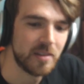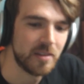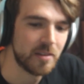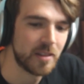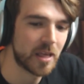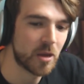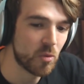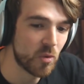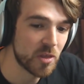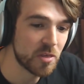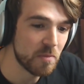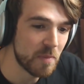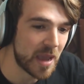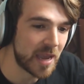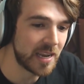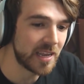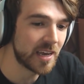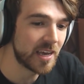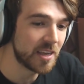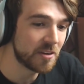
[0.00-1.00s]
Like with
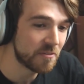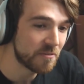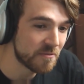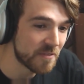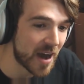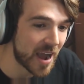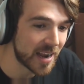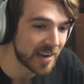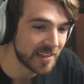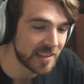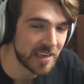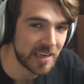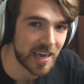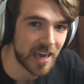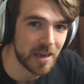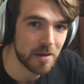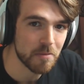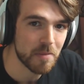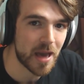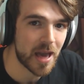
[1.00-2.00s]
Mania, it finally
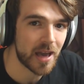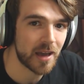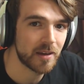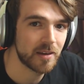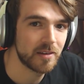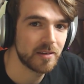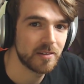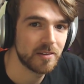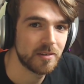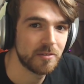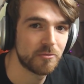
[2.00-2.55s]
came back.